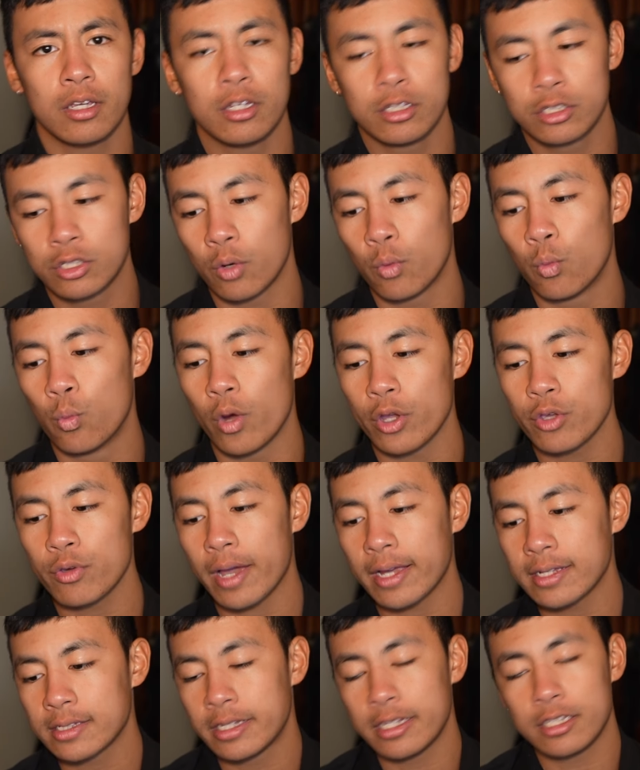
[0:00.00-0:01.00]
So what you
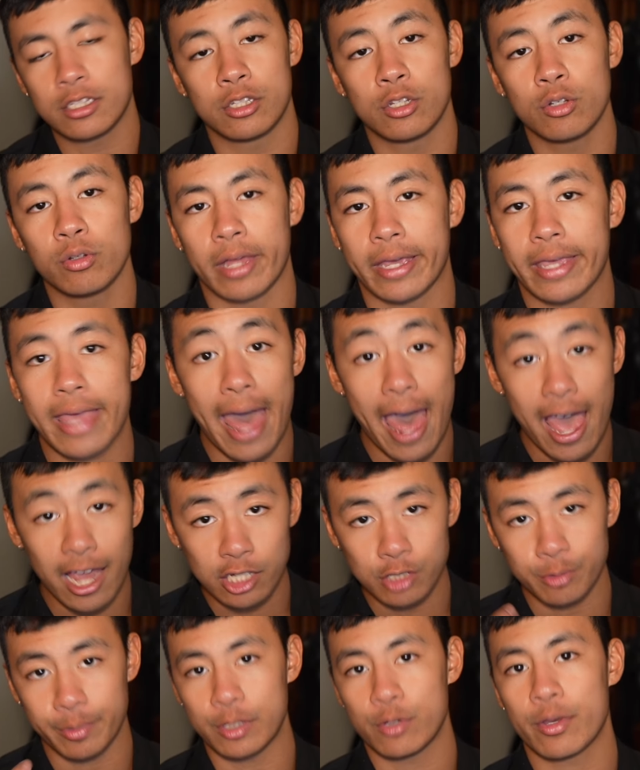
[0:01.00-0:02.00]
guys need to do, like
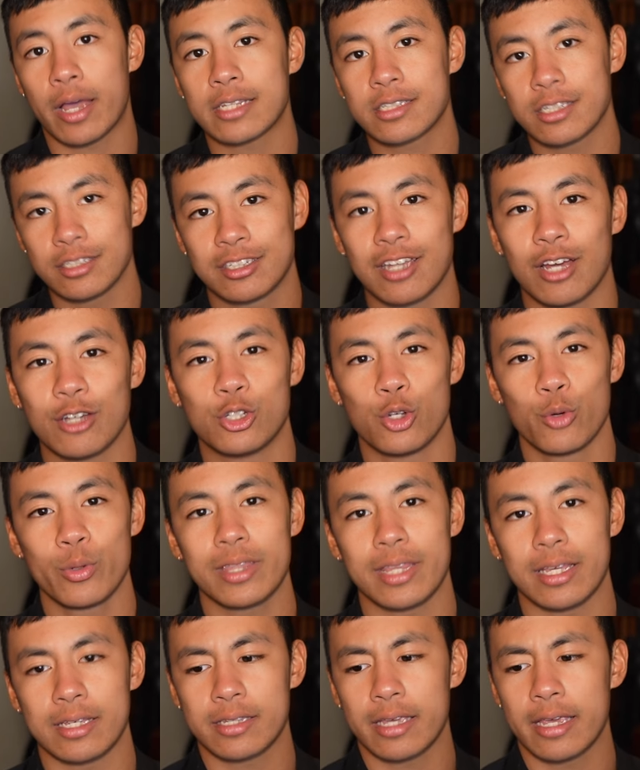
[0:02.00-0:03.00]
actually you guys can start
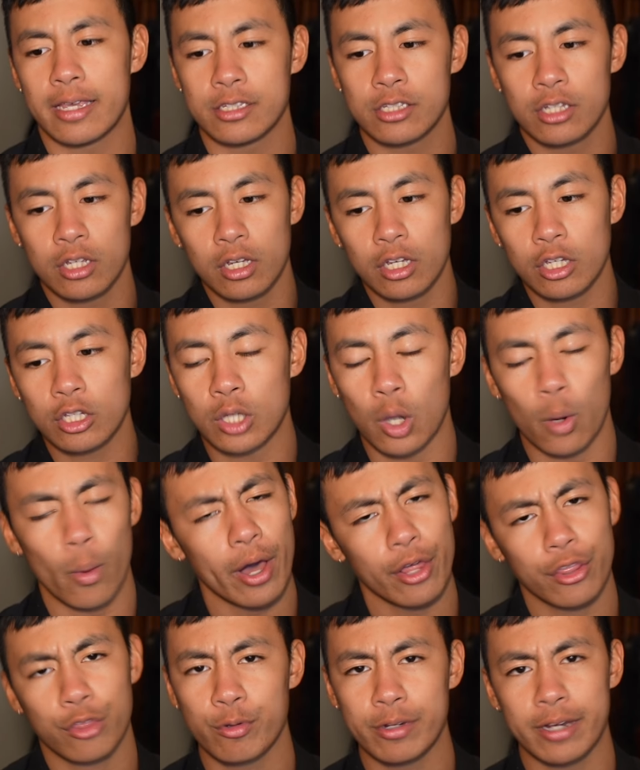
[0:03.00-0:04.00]
doing this, is go
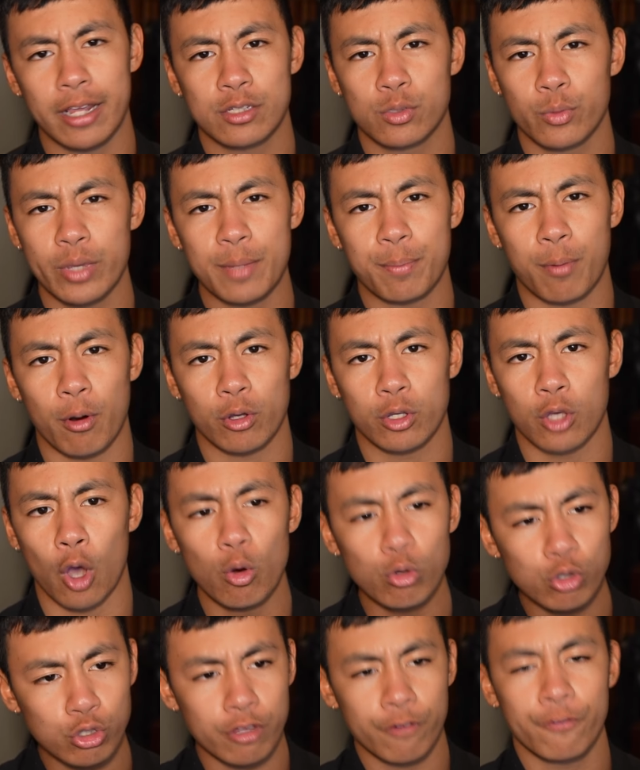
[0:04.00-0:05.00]
out 3 days a week, bro.
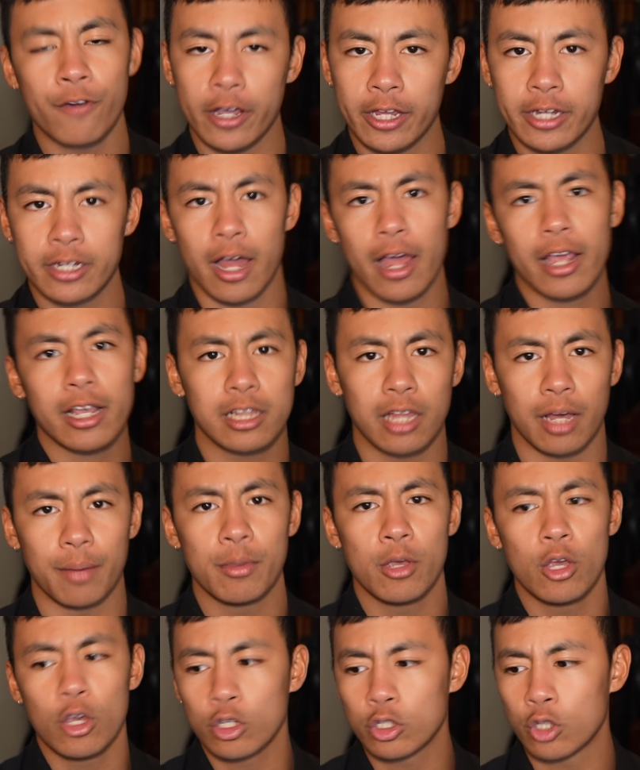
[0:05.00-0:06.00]
Go to the fucking
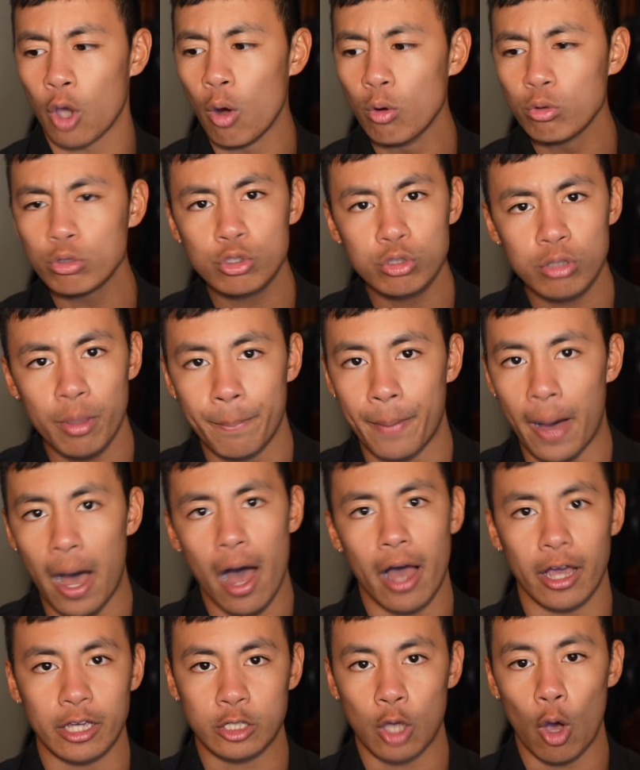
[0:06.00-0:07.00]
nightclub. Go to the
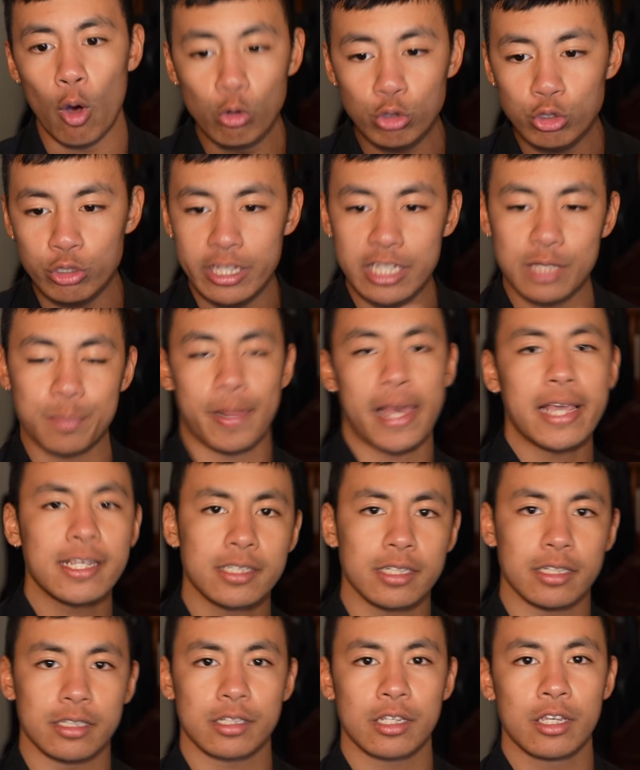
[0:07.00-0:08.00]
bar. Go to these
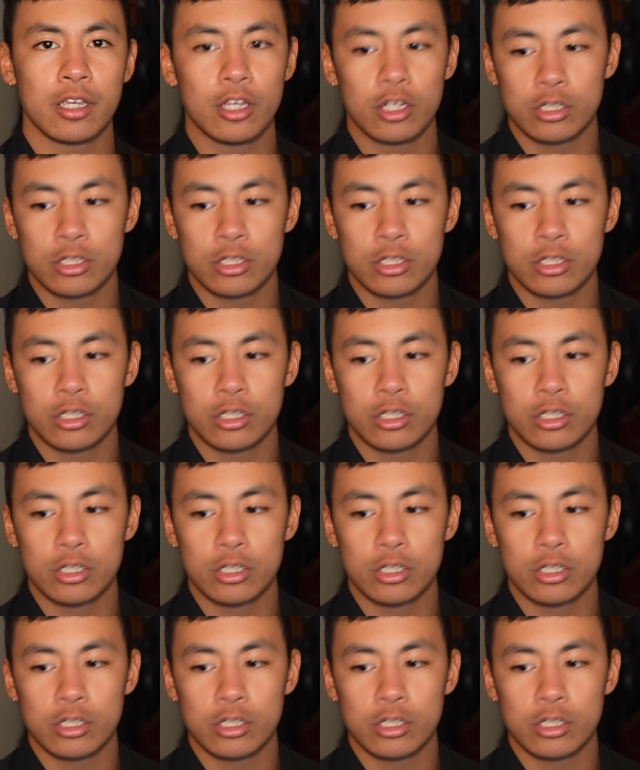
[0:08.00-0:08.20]
places.